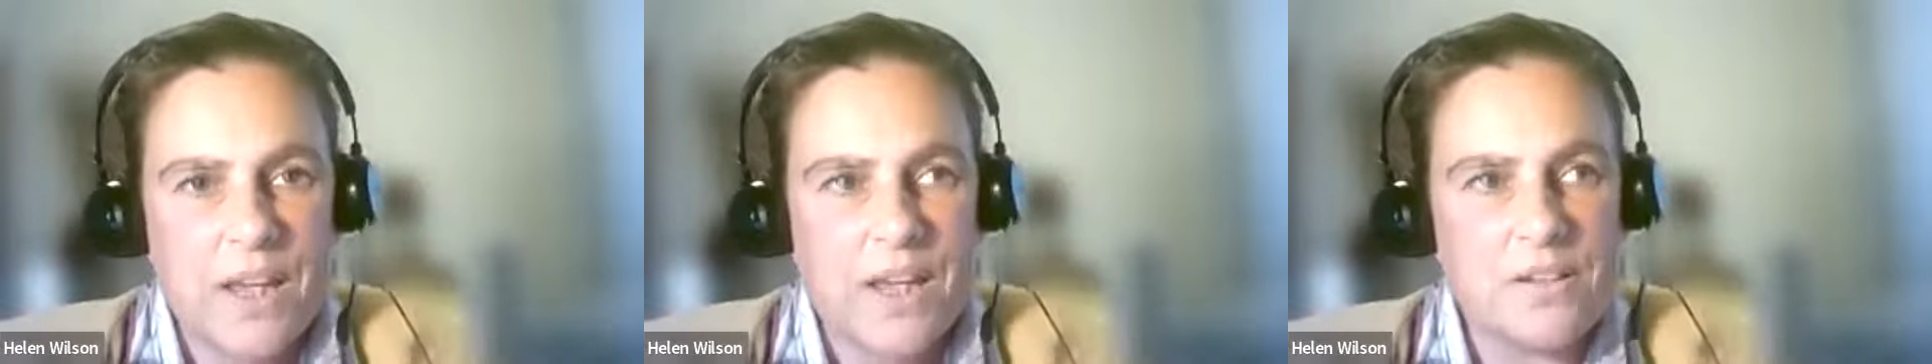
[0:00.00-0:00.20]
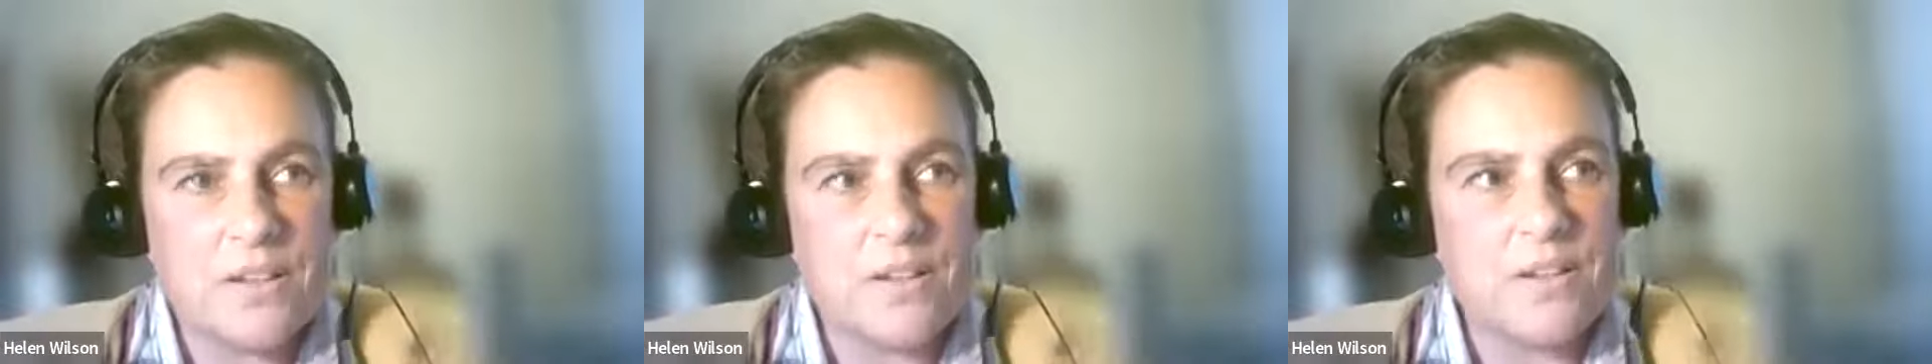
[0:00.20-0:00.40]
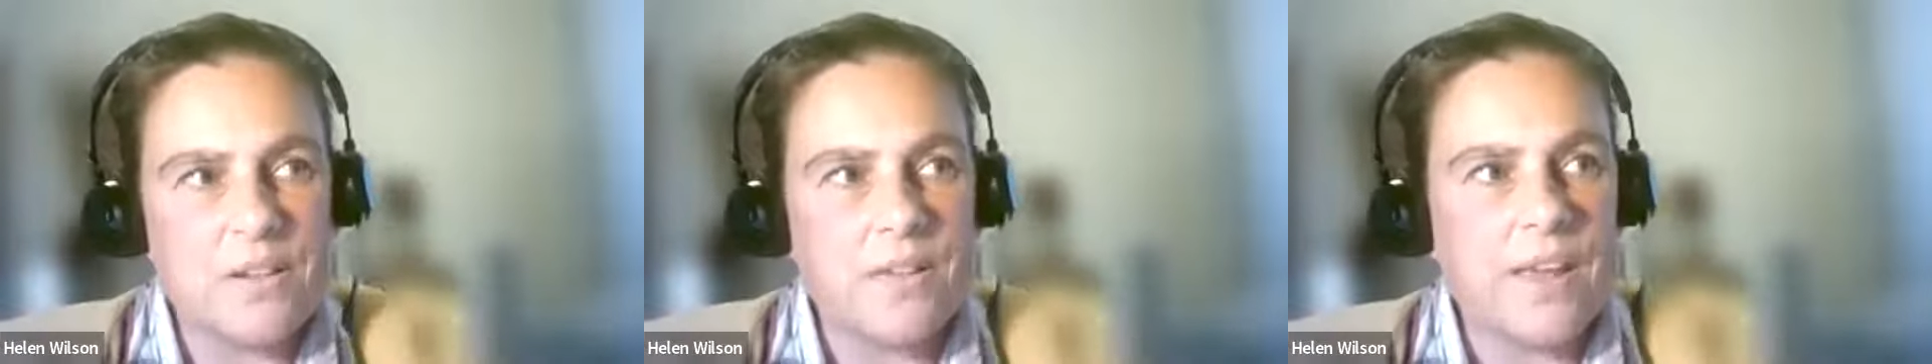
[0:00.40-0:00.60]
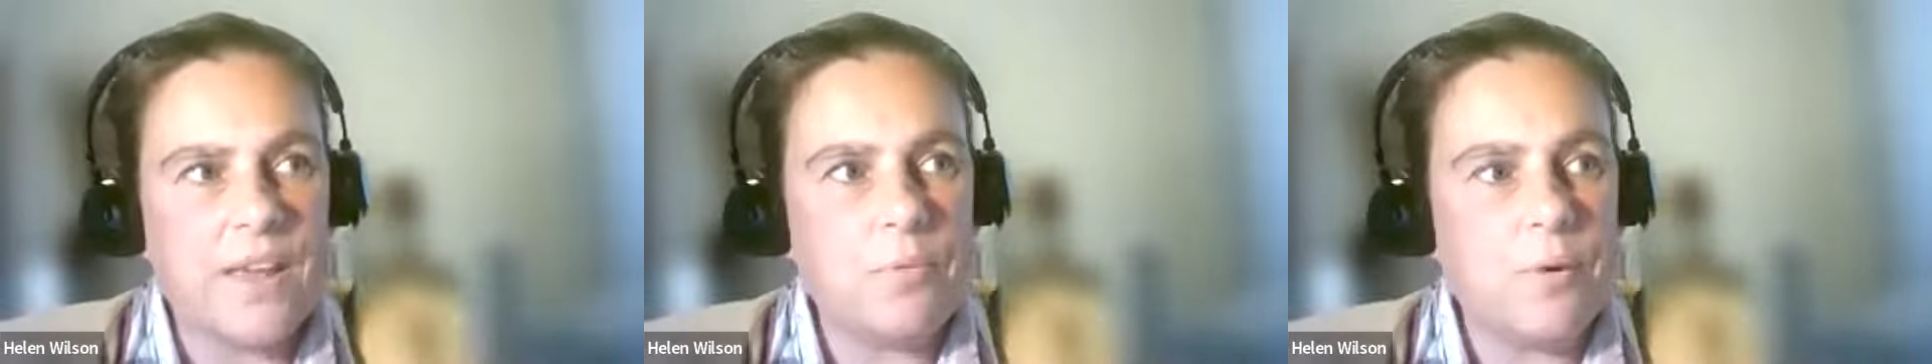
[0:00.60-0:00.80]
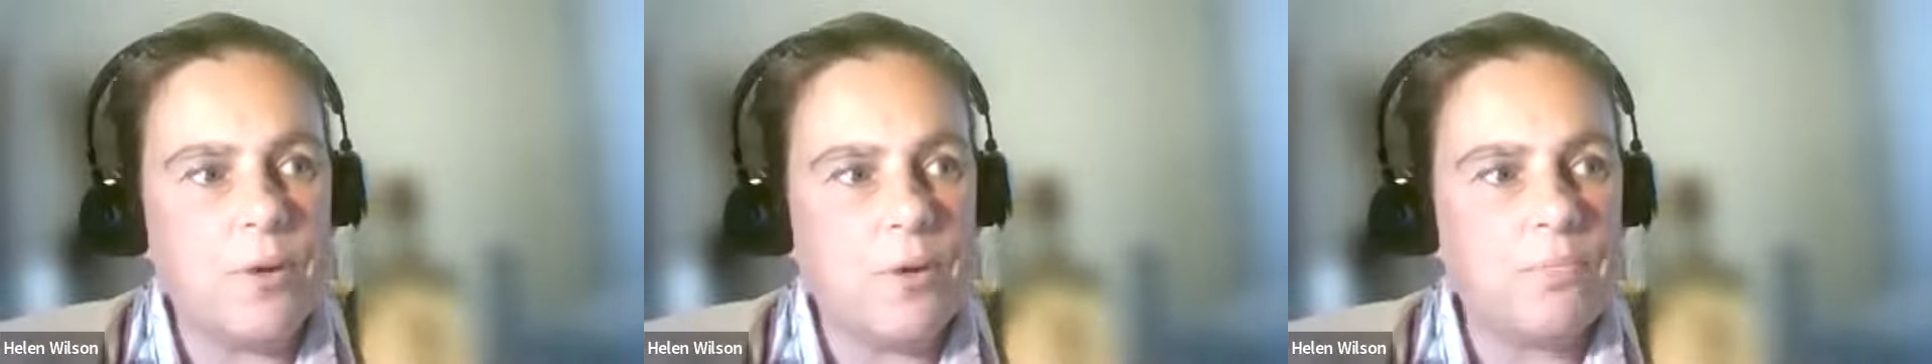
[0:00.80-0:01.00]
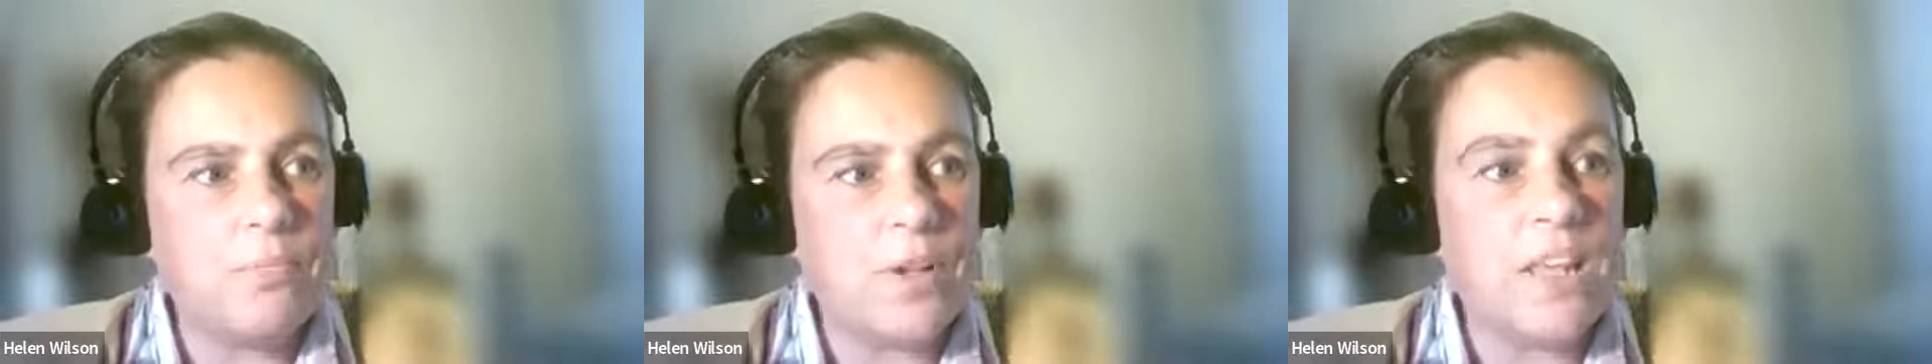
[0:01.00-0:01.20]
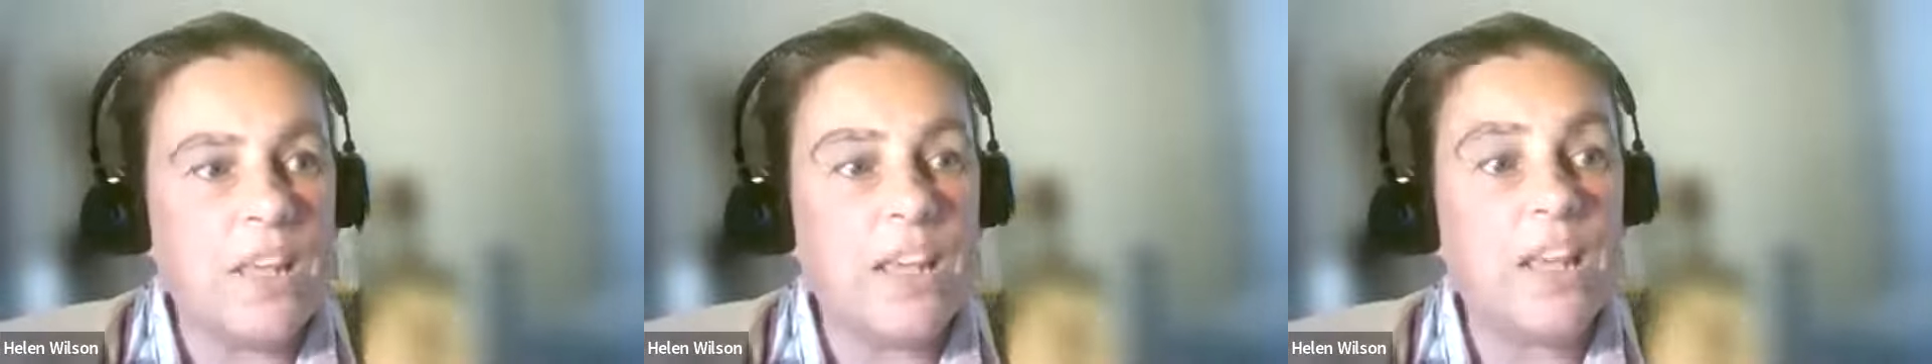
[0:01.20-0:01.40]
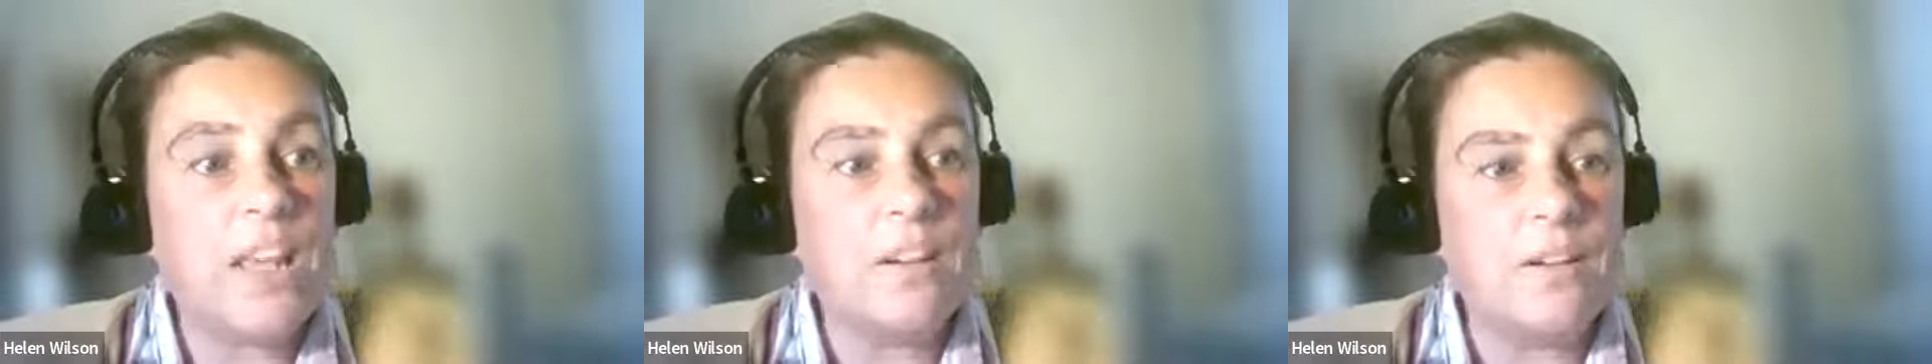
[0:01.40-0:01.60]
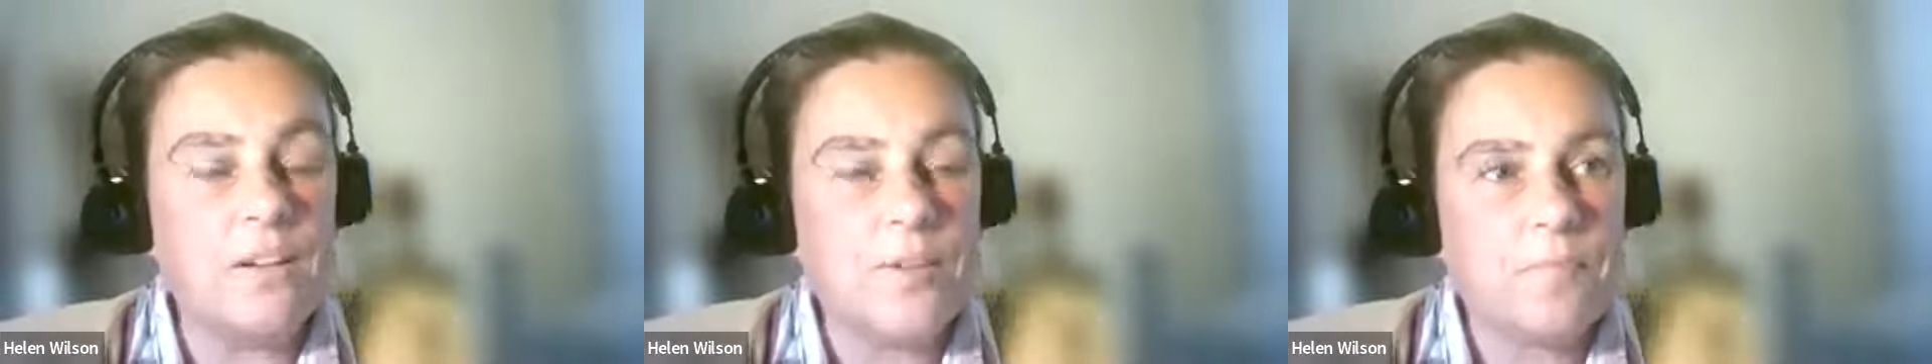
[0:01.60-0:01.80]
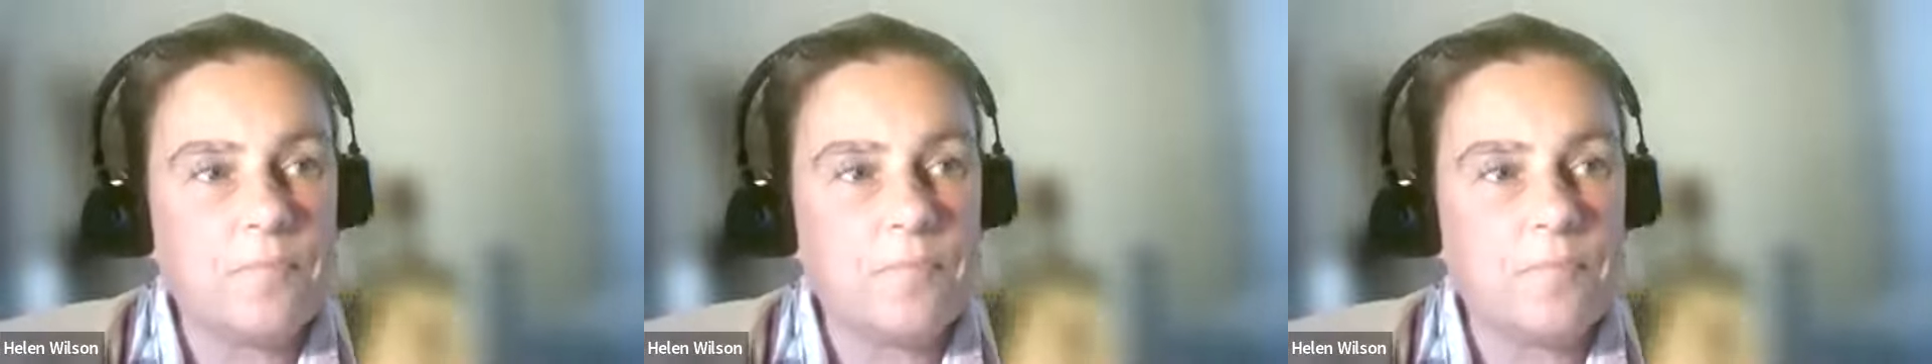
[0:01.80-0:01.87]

and they were bringing in